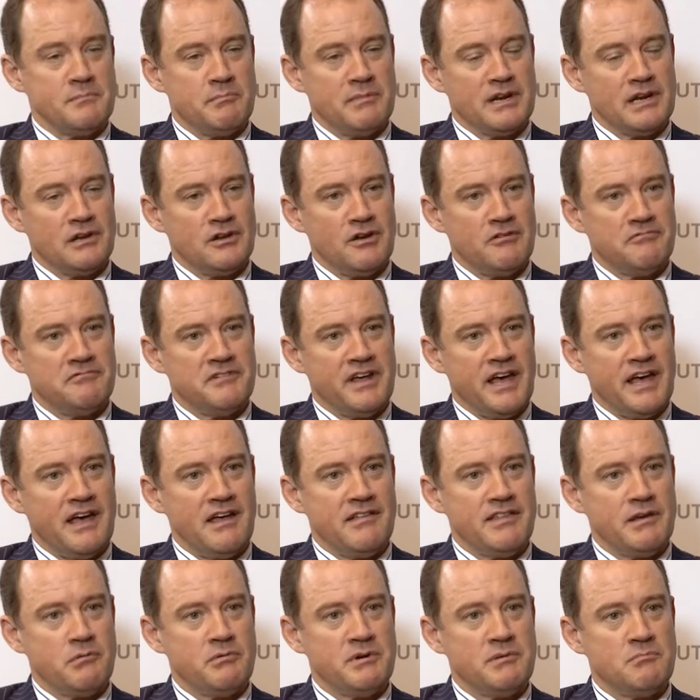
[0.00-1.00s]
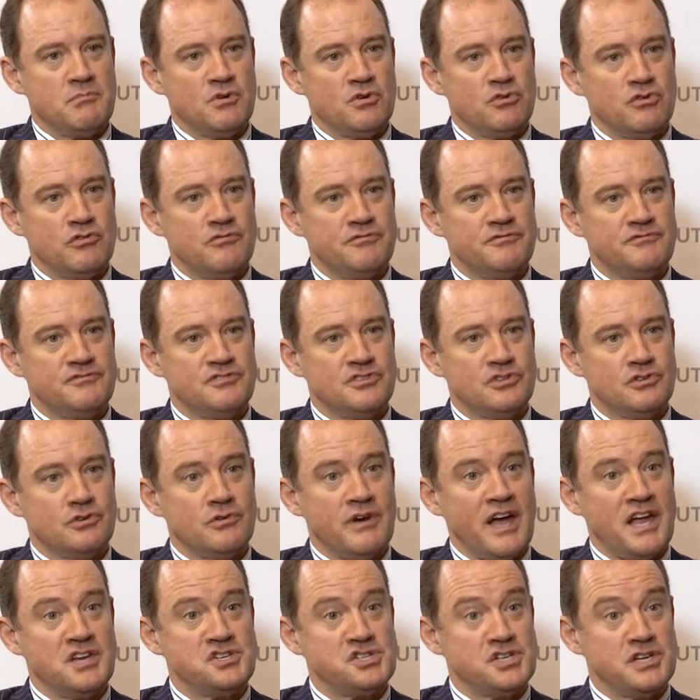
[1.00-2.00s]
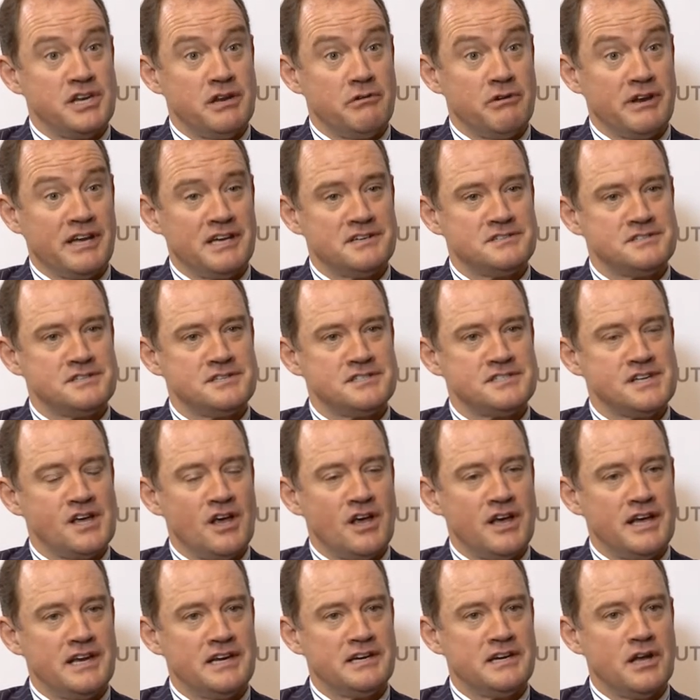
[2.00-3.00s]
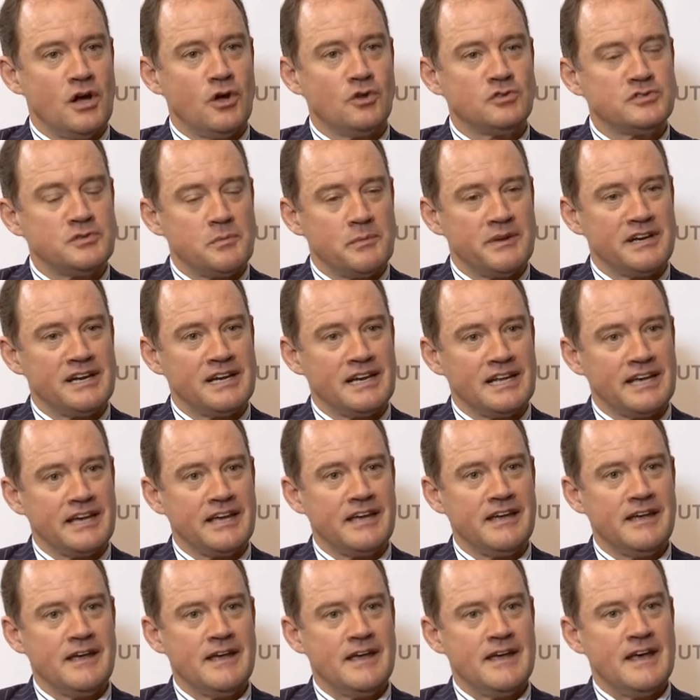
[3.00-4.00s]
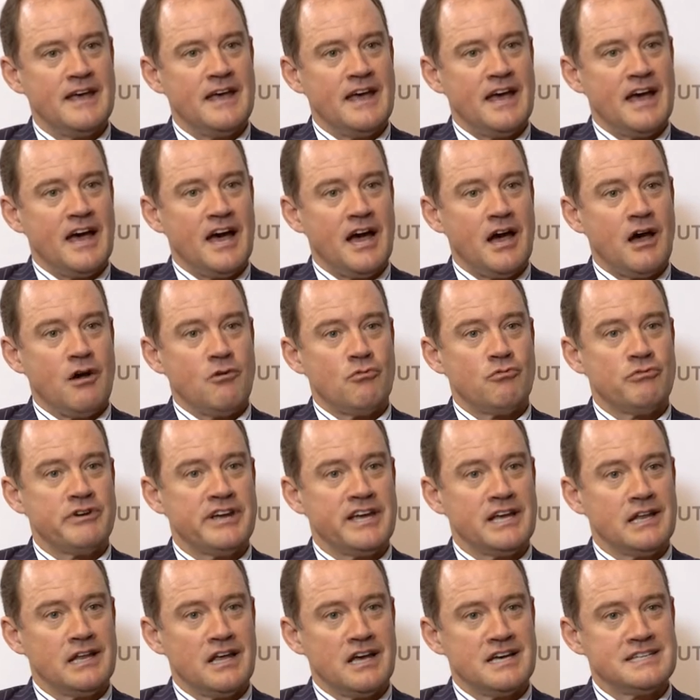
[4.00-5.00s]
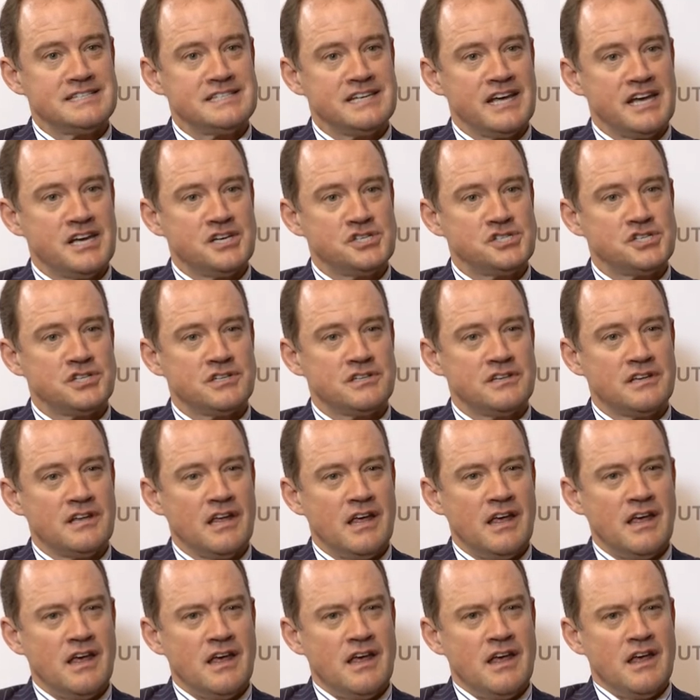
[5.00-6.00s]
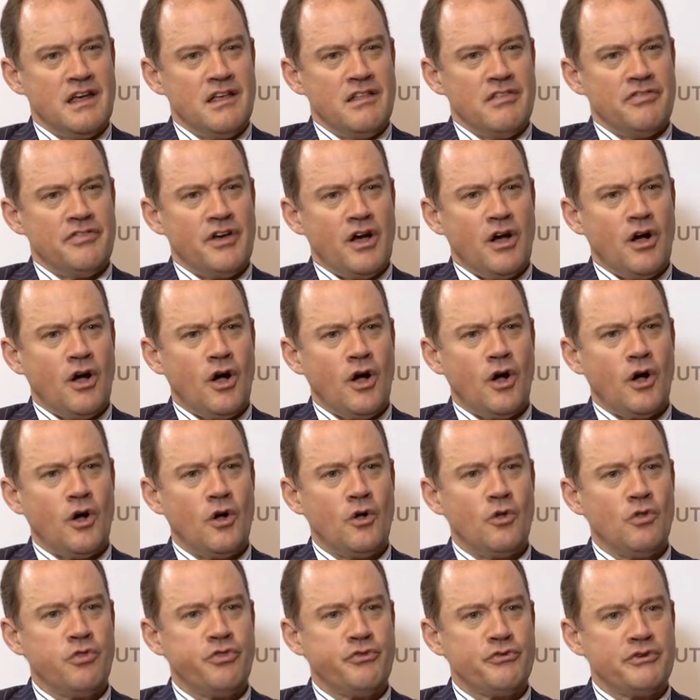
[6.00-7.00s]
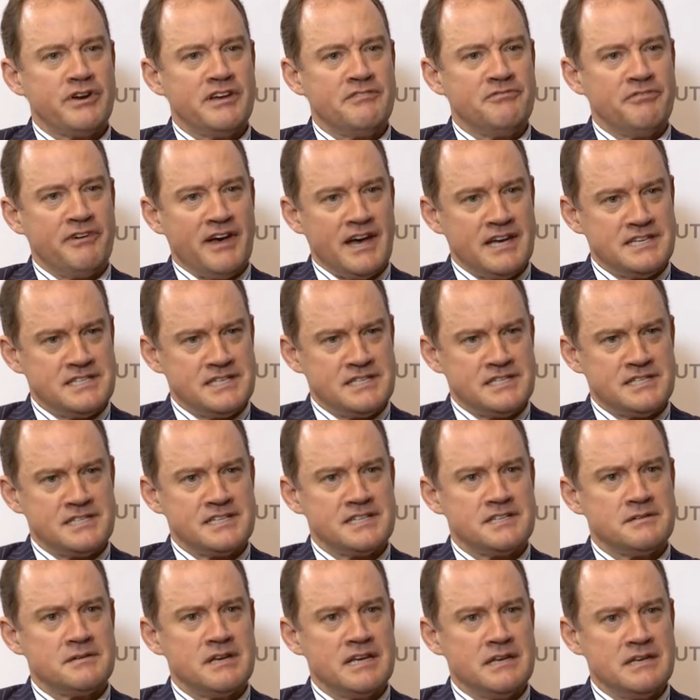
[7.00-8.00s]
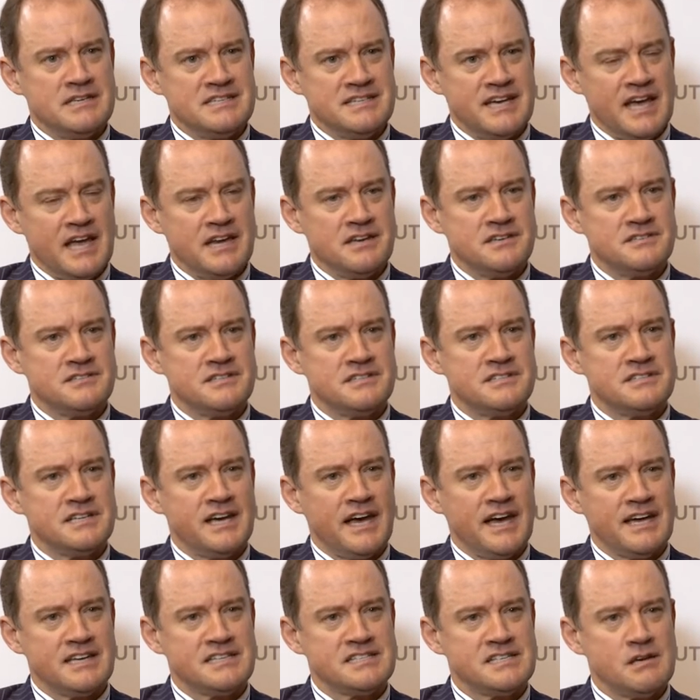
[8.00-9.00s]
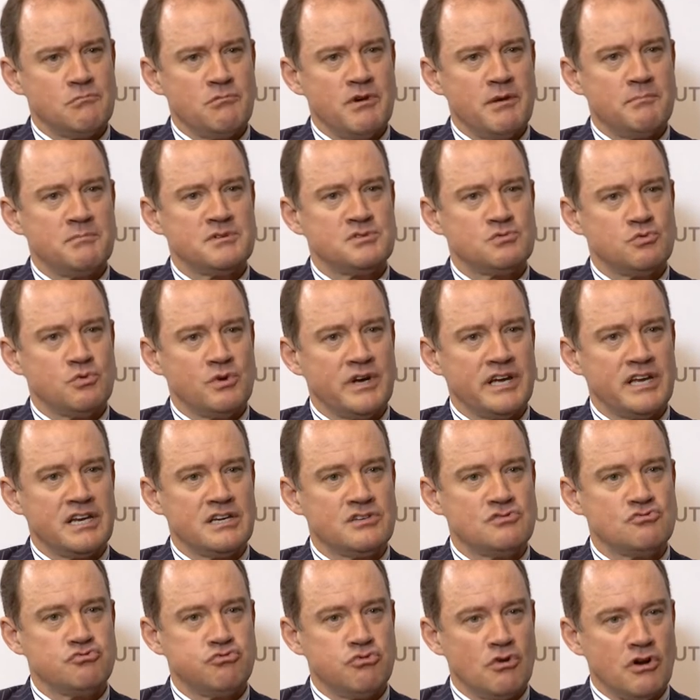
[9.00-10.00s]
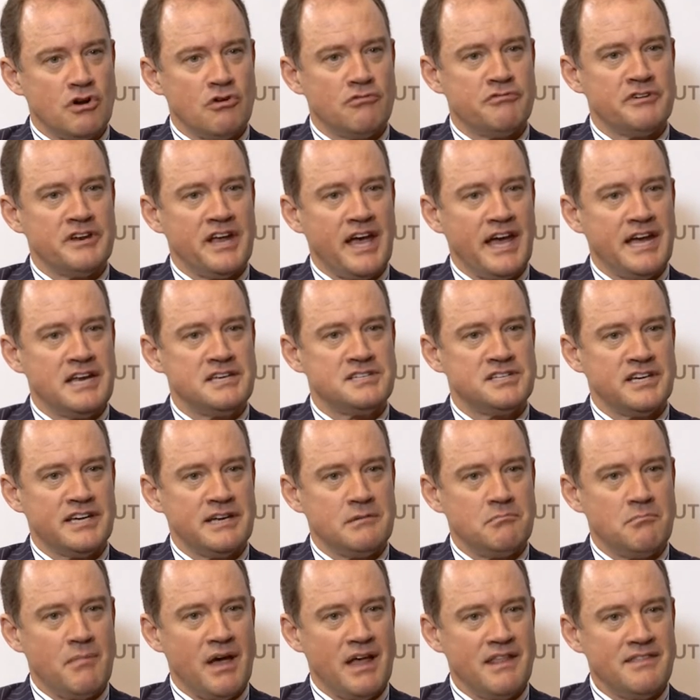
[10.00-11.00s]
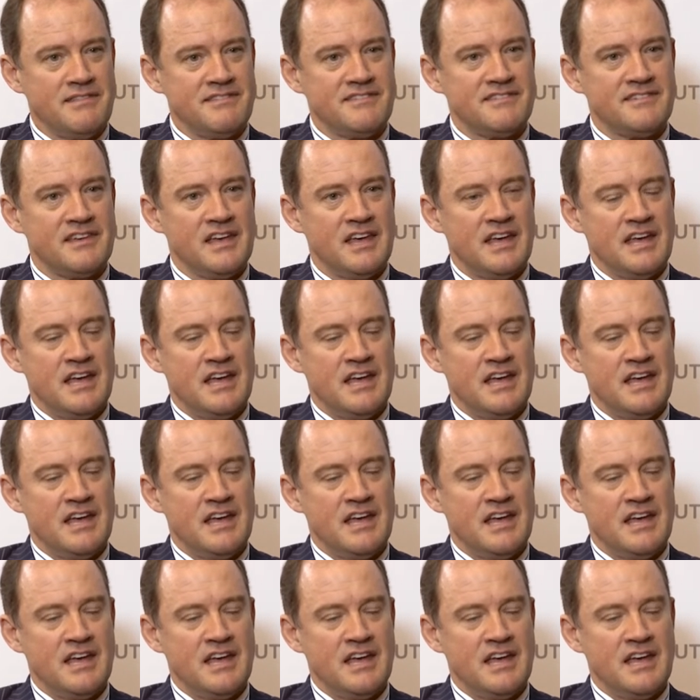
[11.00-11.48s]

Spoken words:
the middle of now. Then we move to engineering and design, and ultimately realization. The whole three phases are intended to take somewhere between 12 and 18 months